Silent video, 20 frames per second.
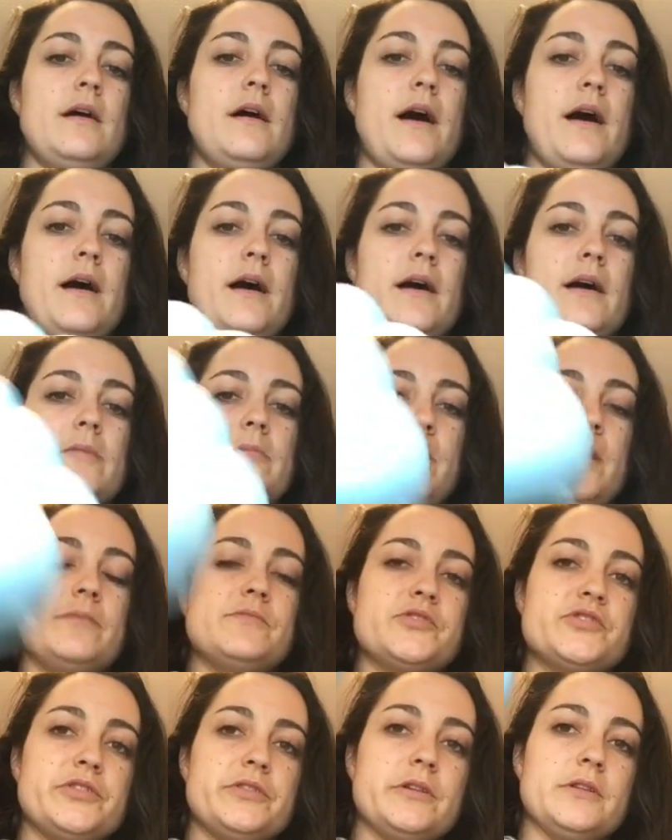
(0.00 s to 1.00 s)

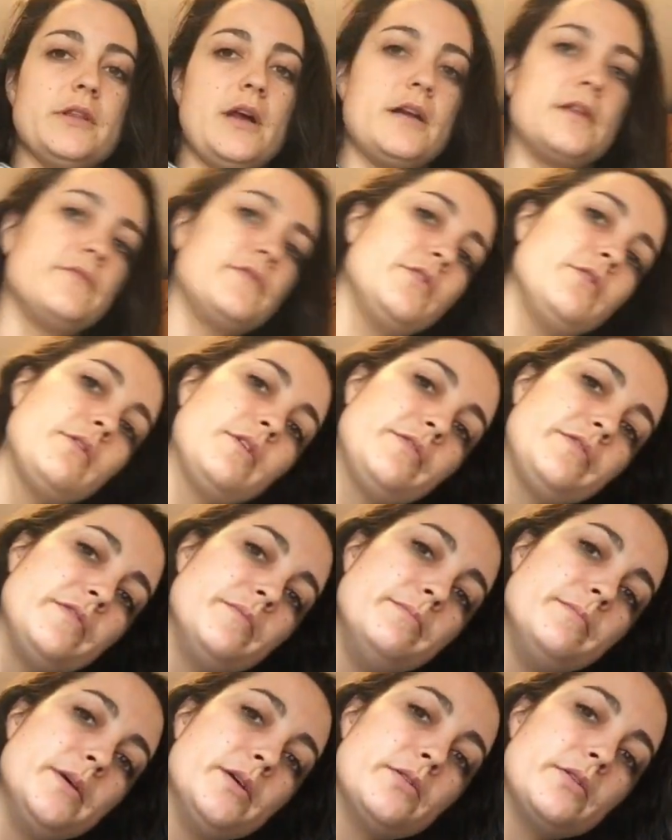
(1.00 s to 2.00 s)
I'm sure a lot of you are
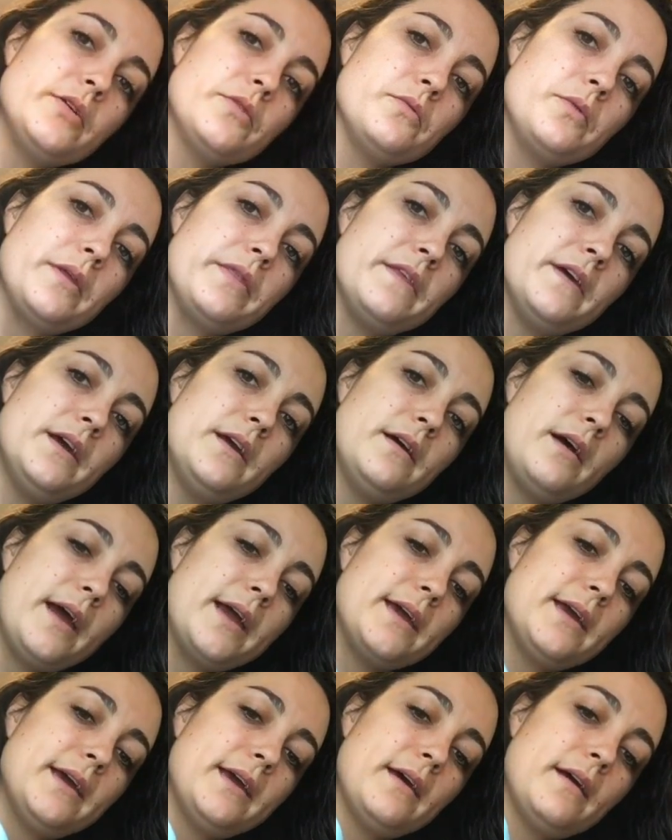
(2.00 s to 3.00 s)
familiar with it.
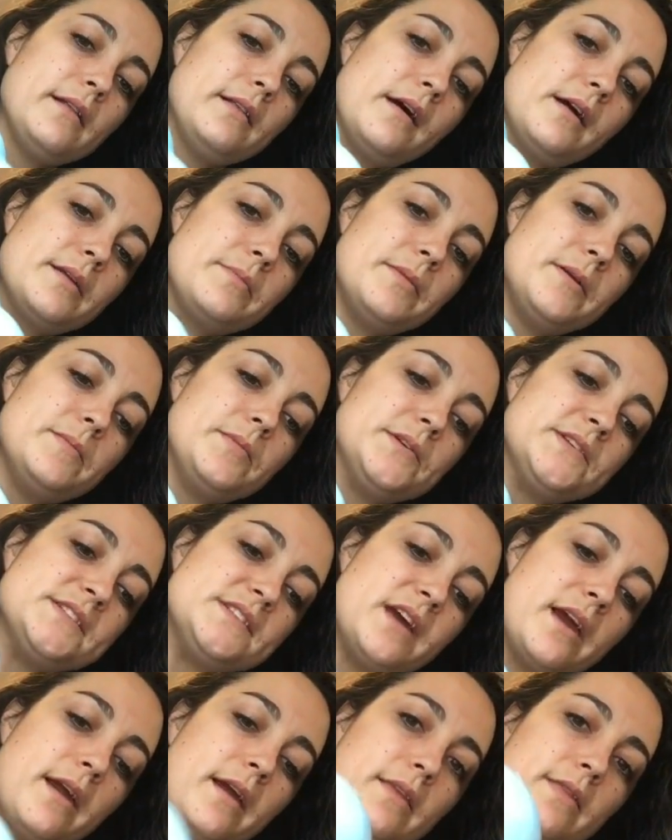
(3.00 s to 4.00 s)
I get a lot of people
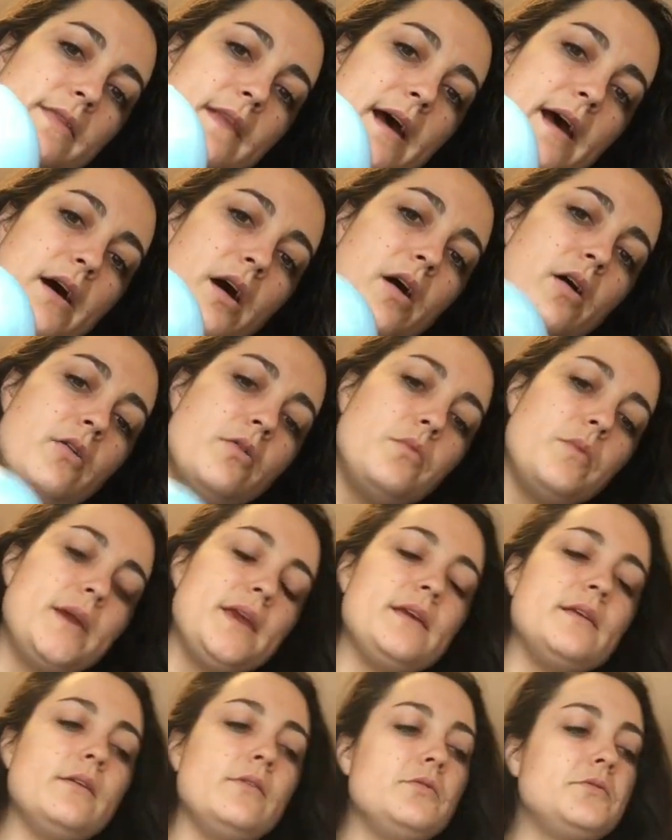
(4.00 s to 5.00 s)
saying that, oh, we
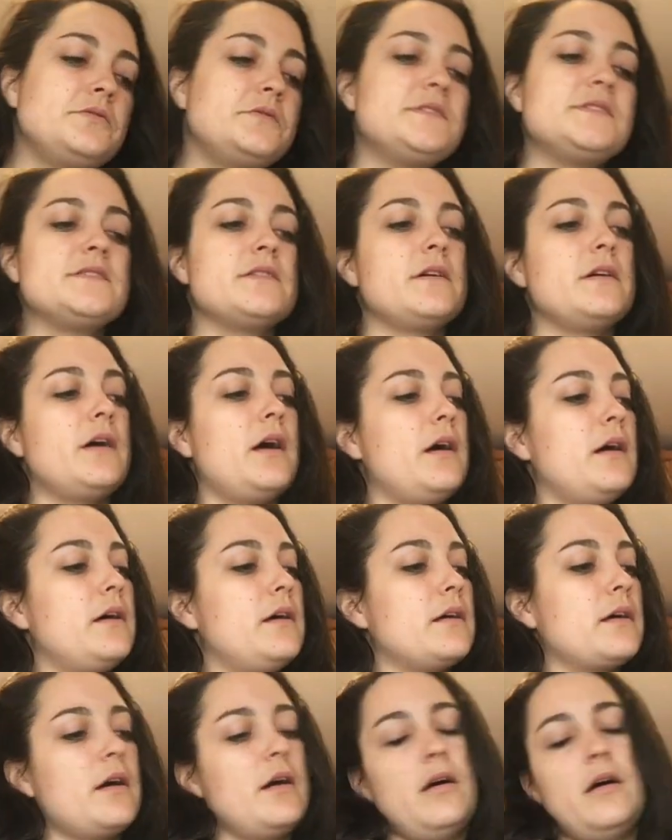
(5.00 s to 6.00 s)
used
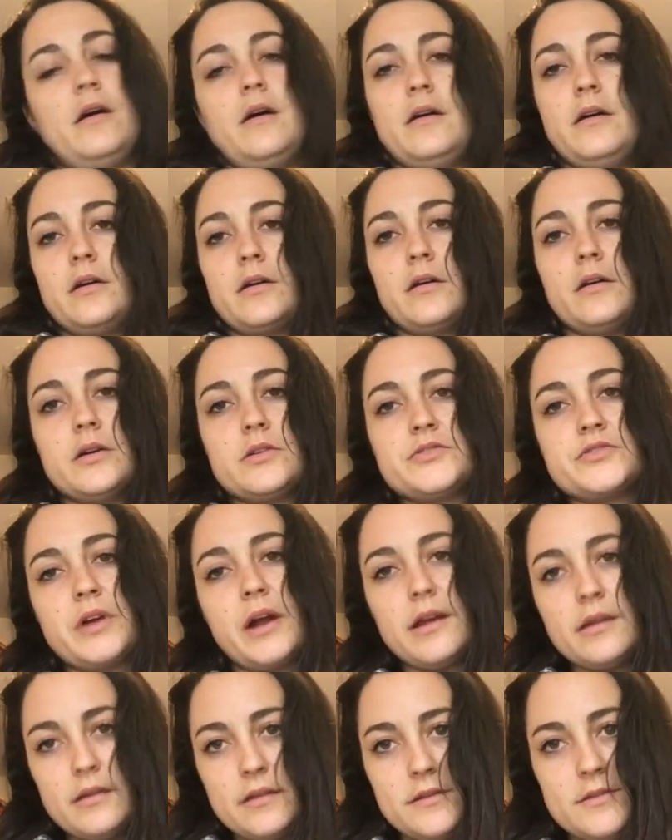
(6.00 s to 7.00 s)
a Kong or
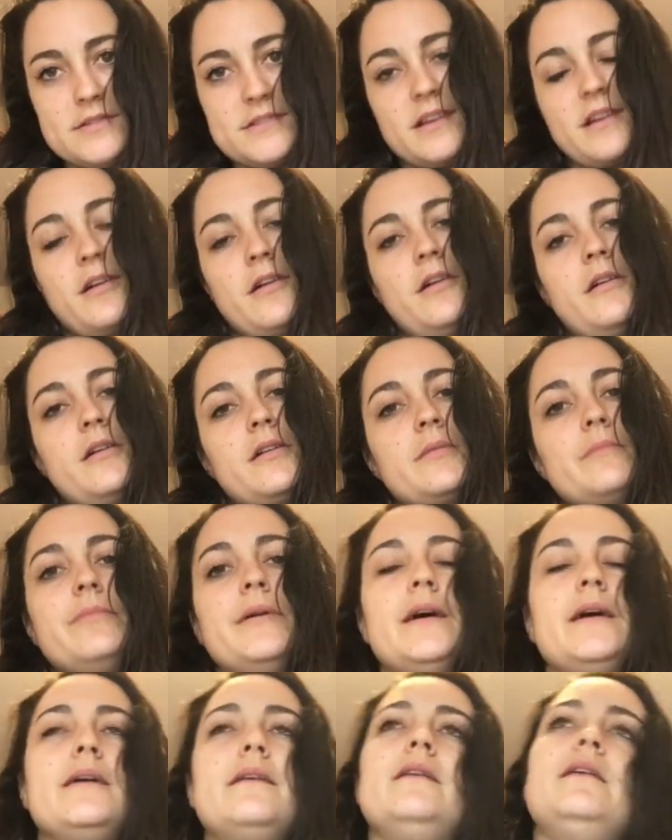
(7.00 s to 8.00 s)
tried to use a Kong,
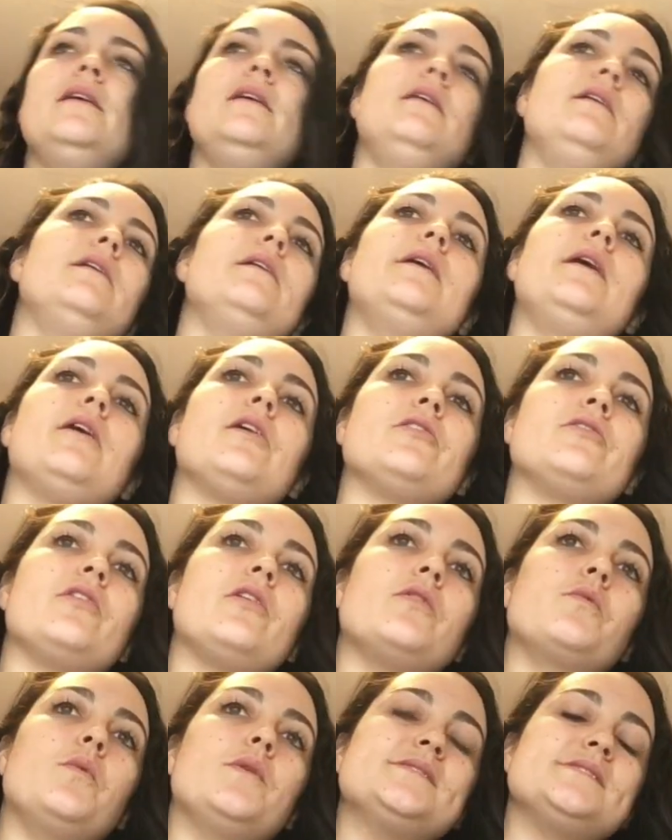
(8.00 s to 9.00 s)
but our
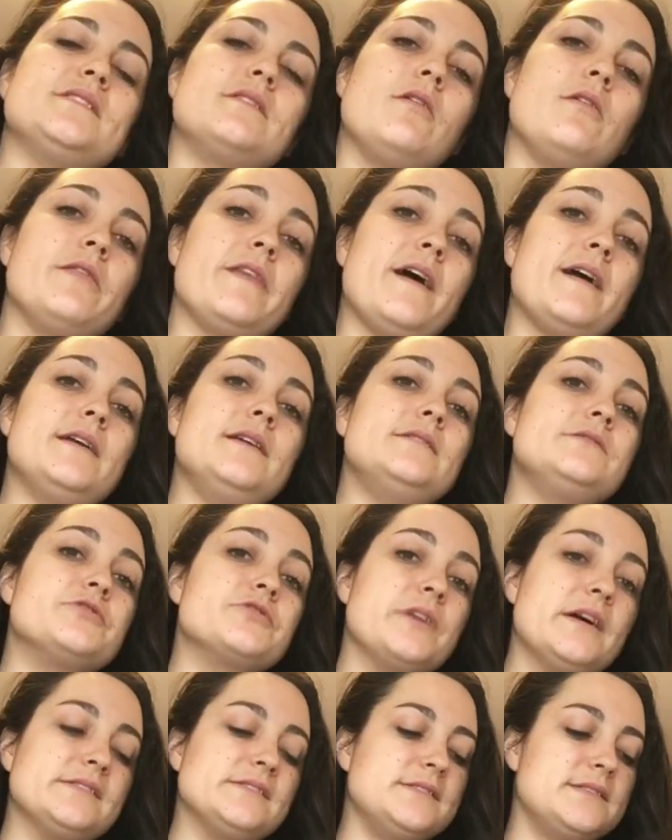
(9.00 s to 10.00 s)
dog wasn't all that
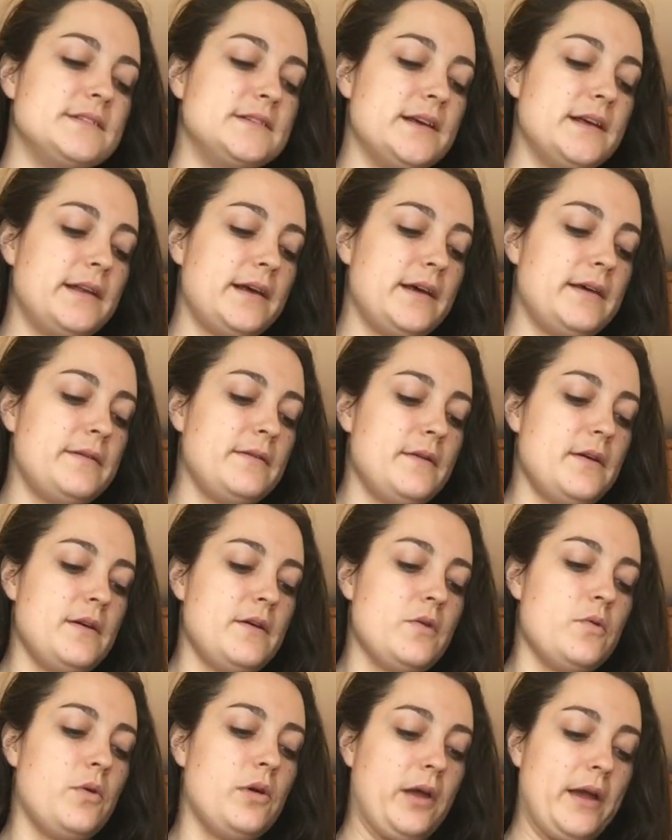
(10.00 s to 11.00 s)
interested in it.
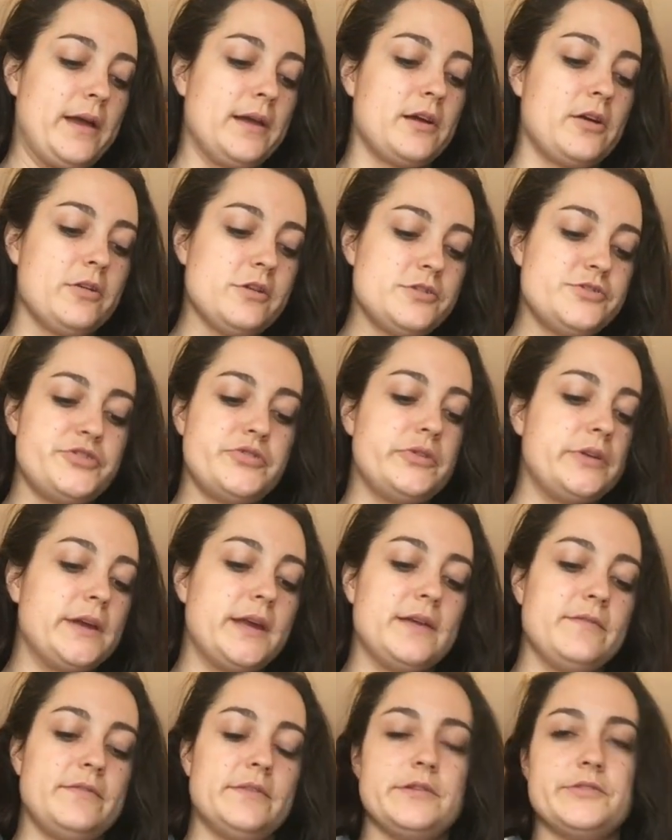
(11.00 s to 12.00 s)
Well, I encourage you to
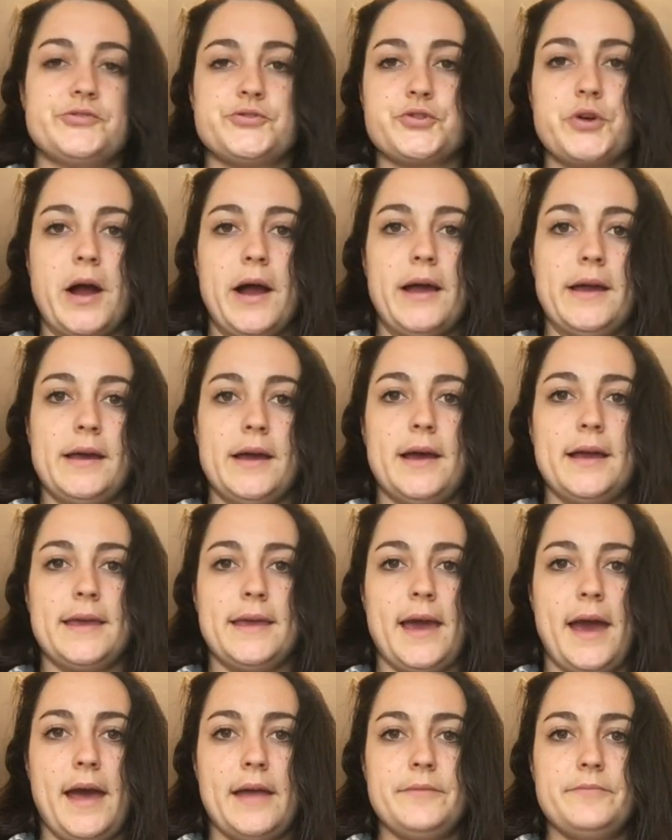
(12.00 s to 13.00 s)
give it a try
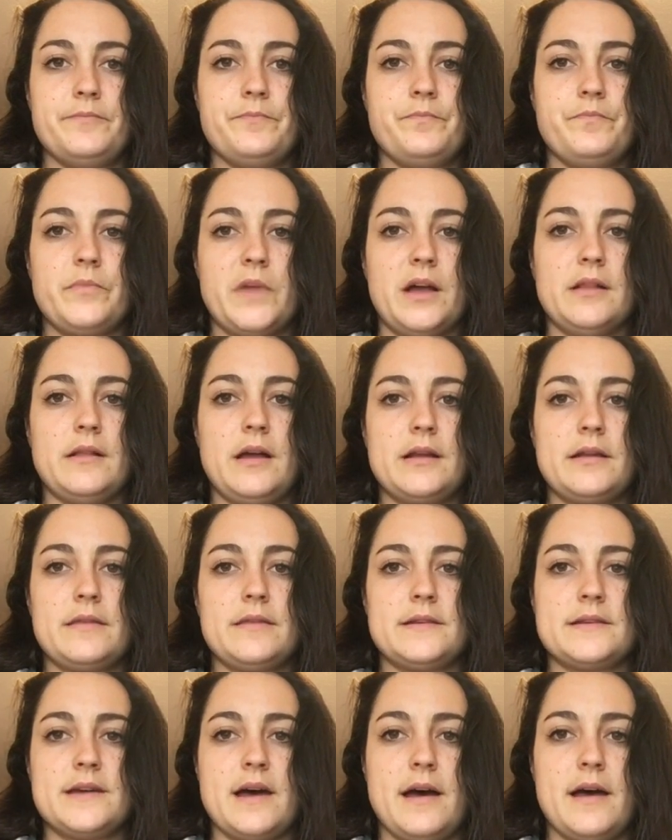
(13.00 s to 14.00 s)
again. A lot of
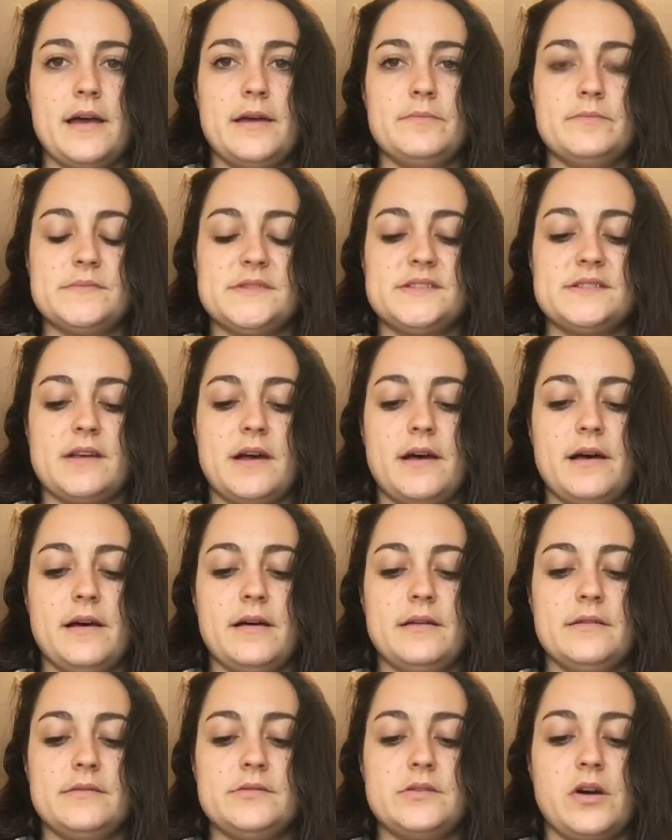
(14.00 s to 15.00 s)
the times
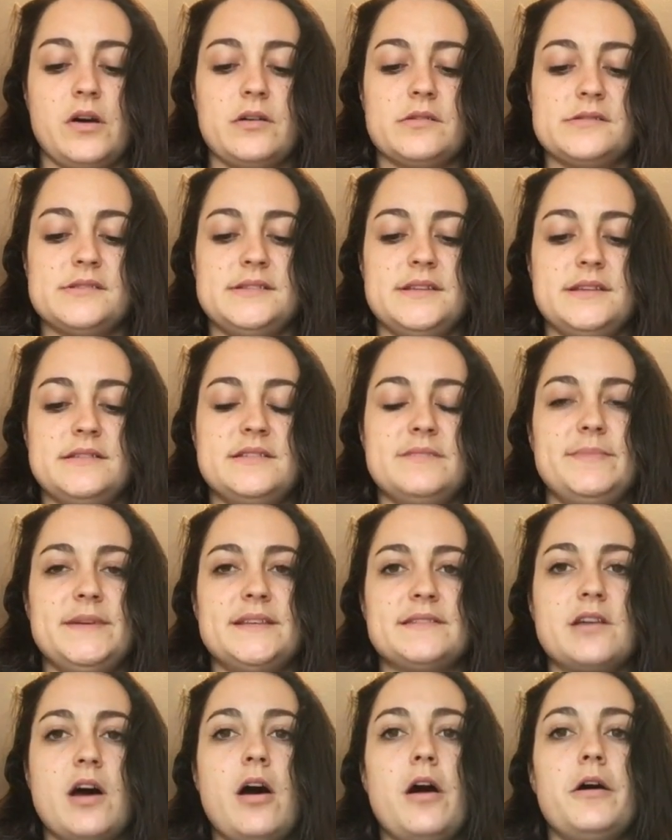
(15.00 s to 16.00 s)
dogs need to be
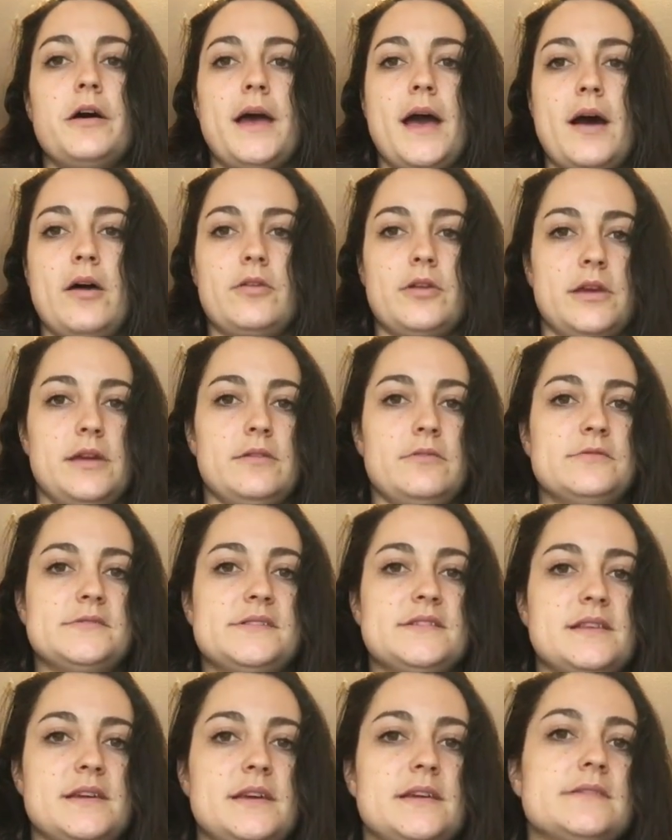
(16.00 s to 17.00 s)
taught how to use
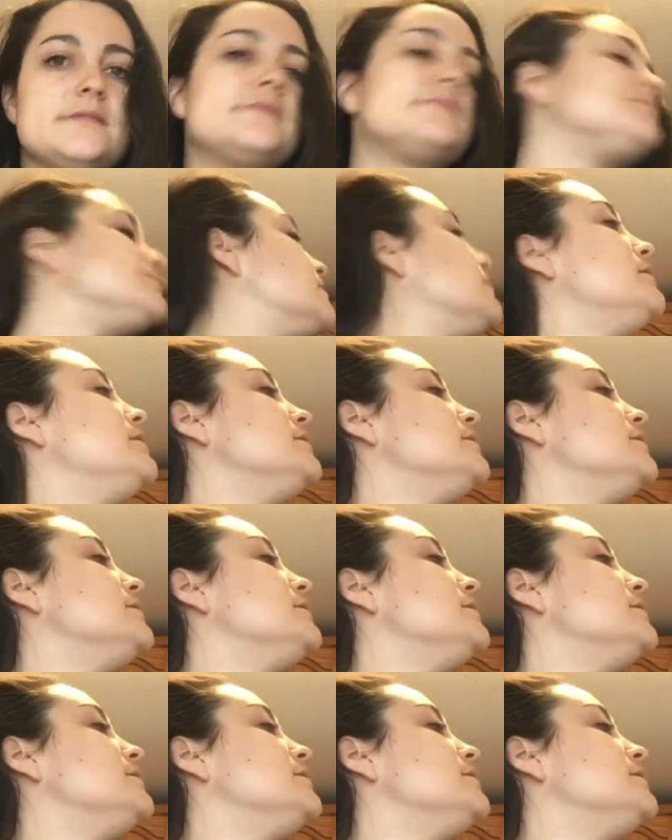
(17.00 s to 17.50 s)
these.